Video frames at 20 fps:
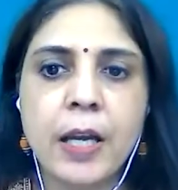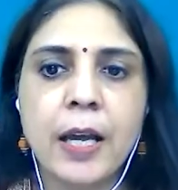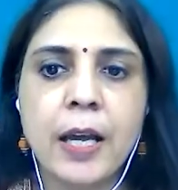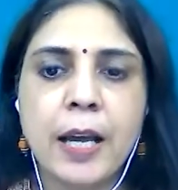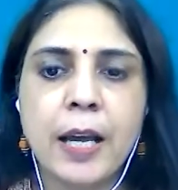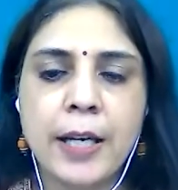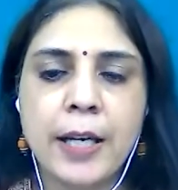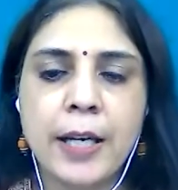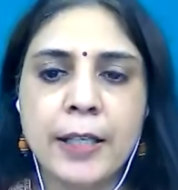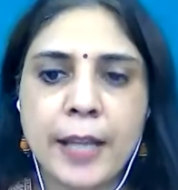
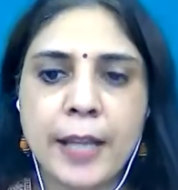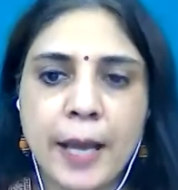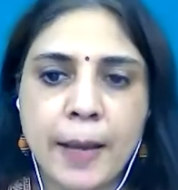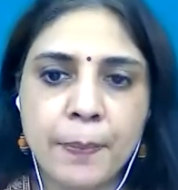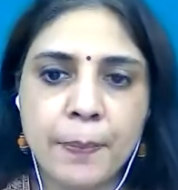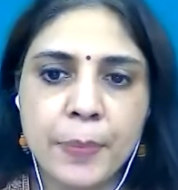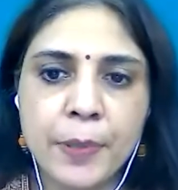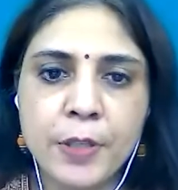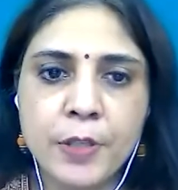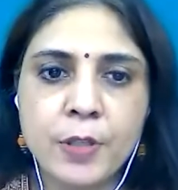And it
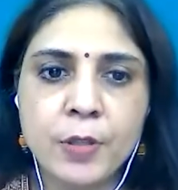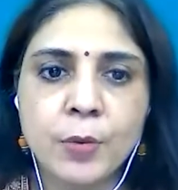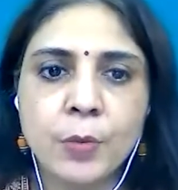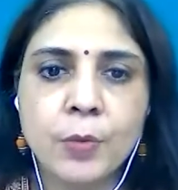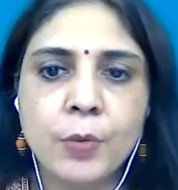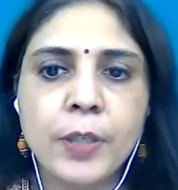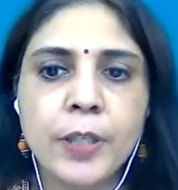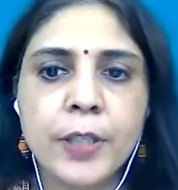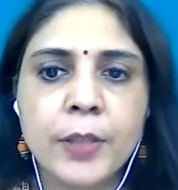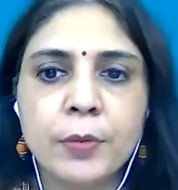happens
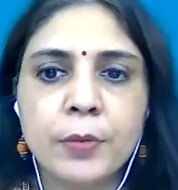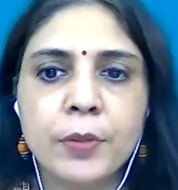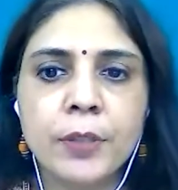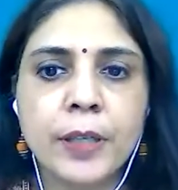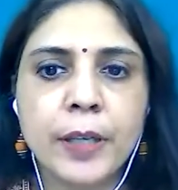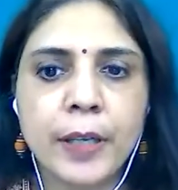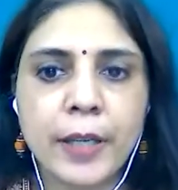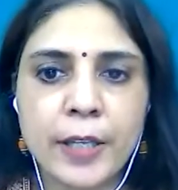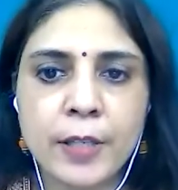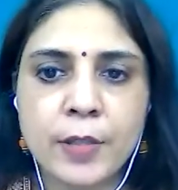only through the
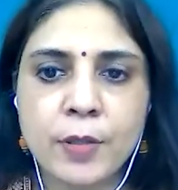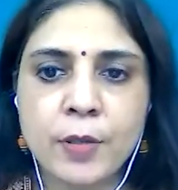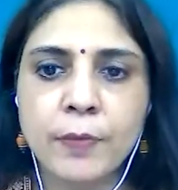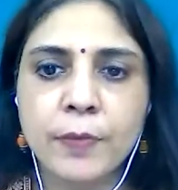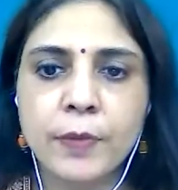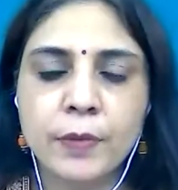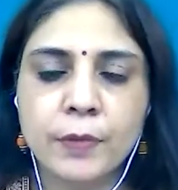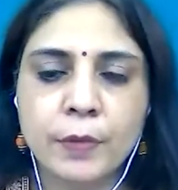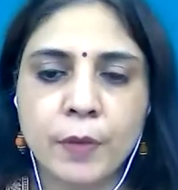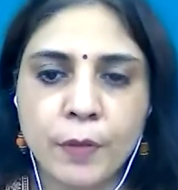grace of
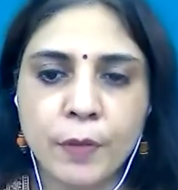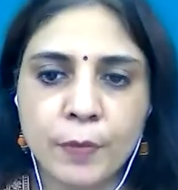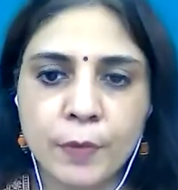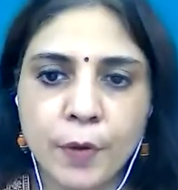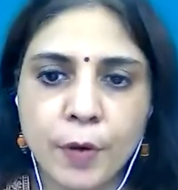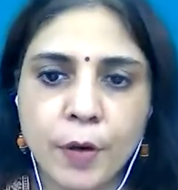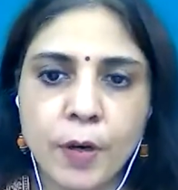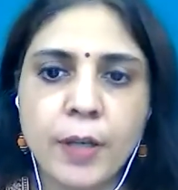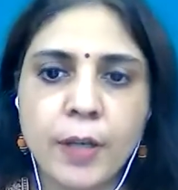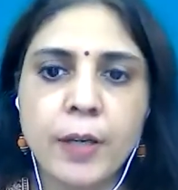
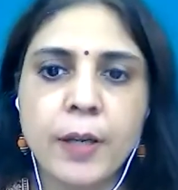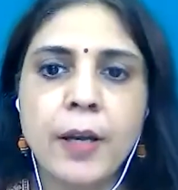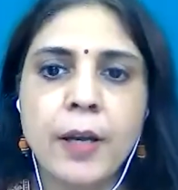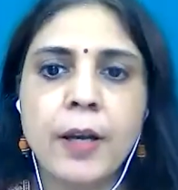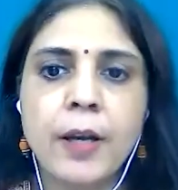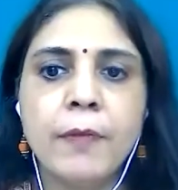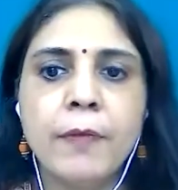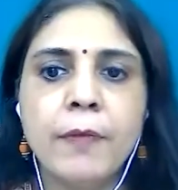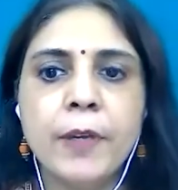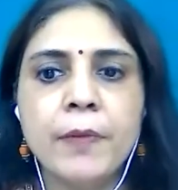God
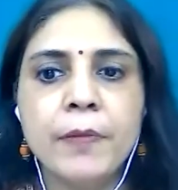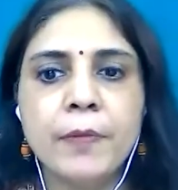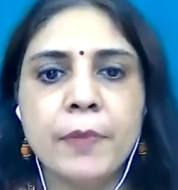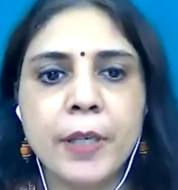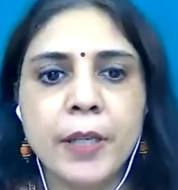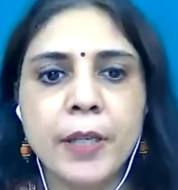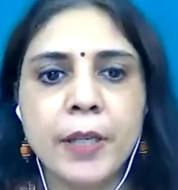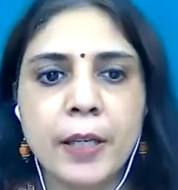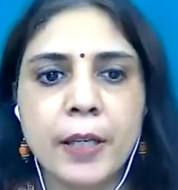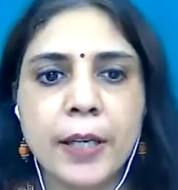when
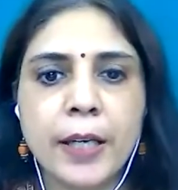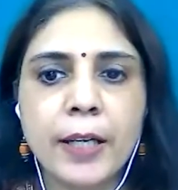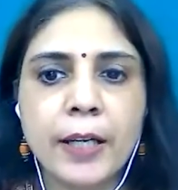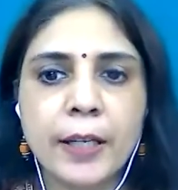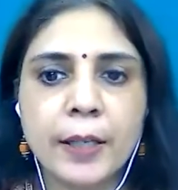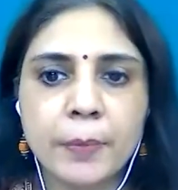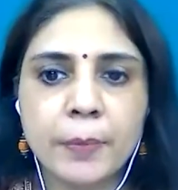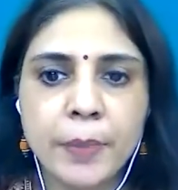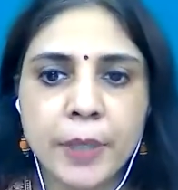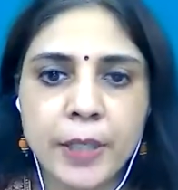we get
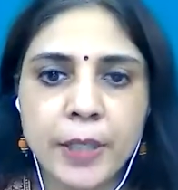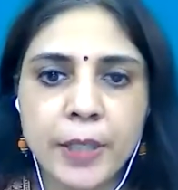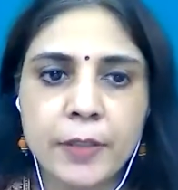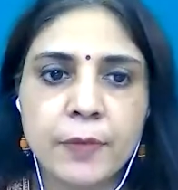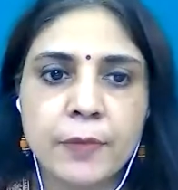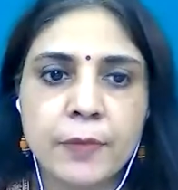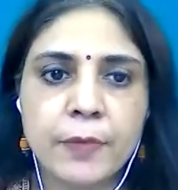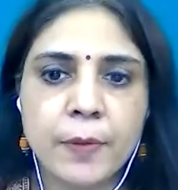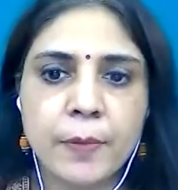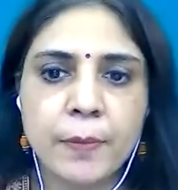liberated
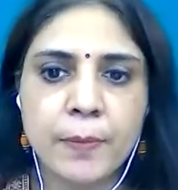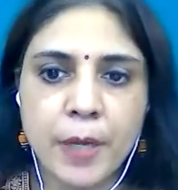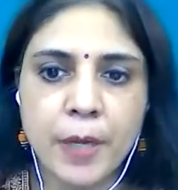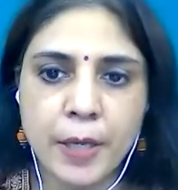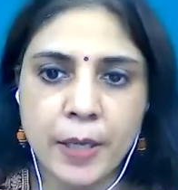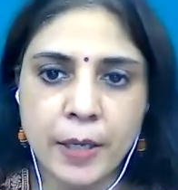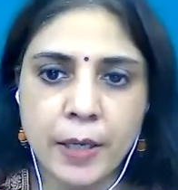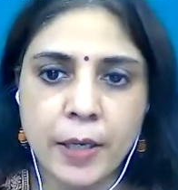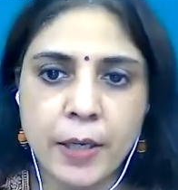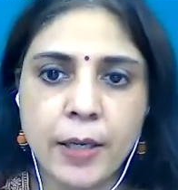from
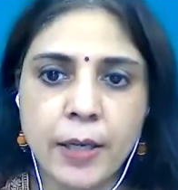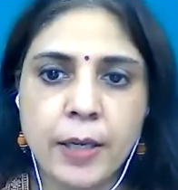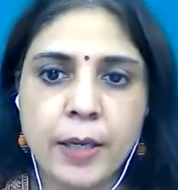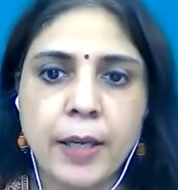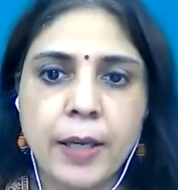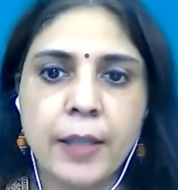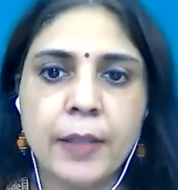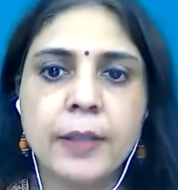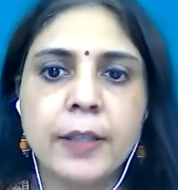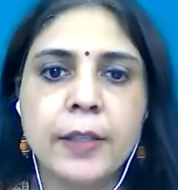Maya
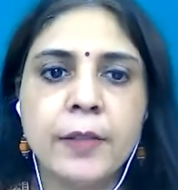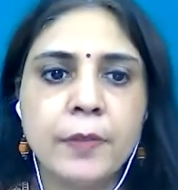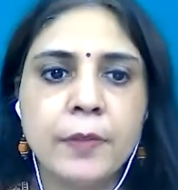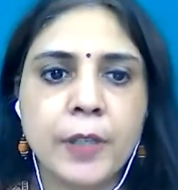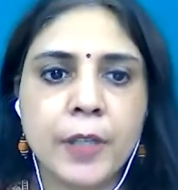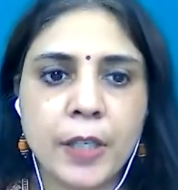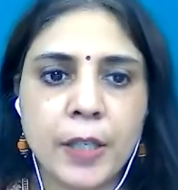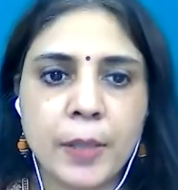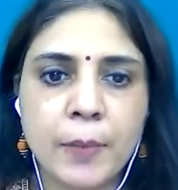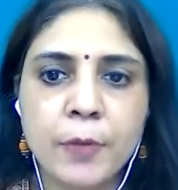and then we are
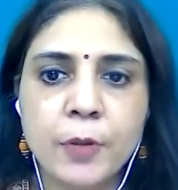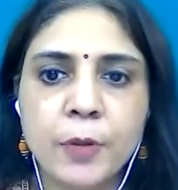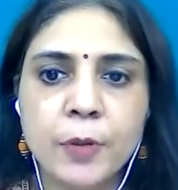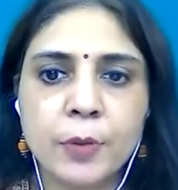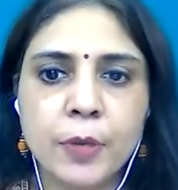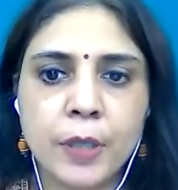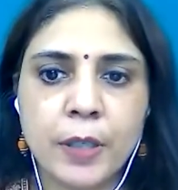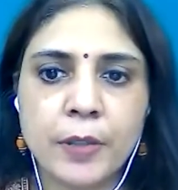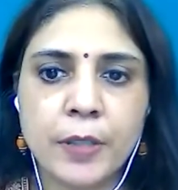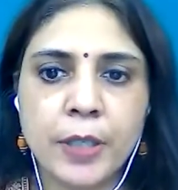able to
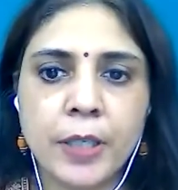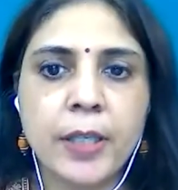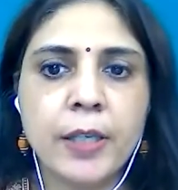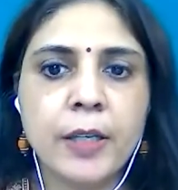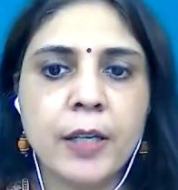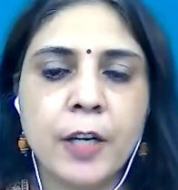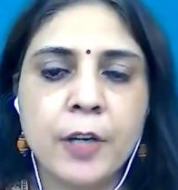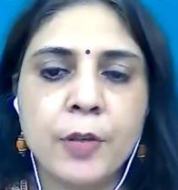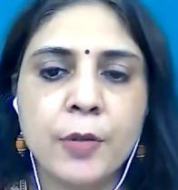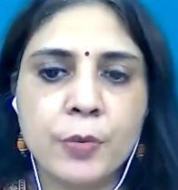attain
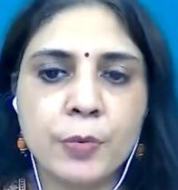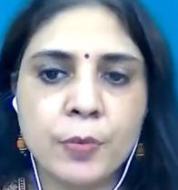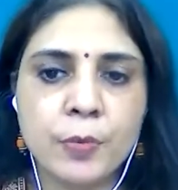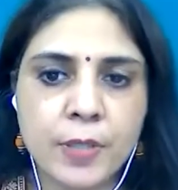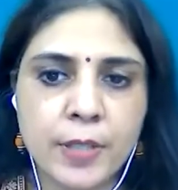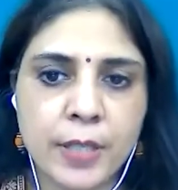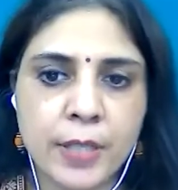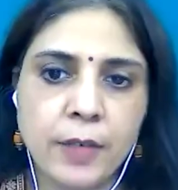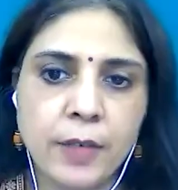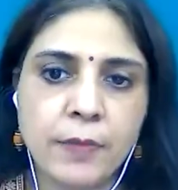our true
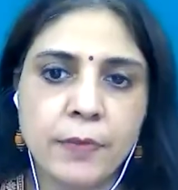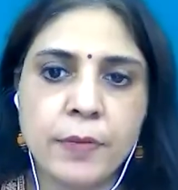self.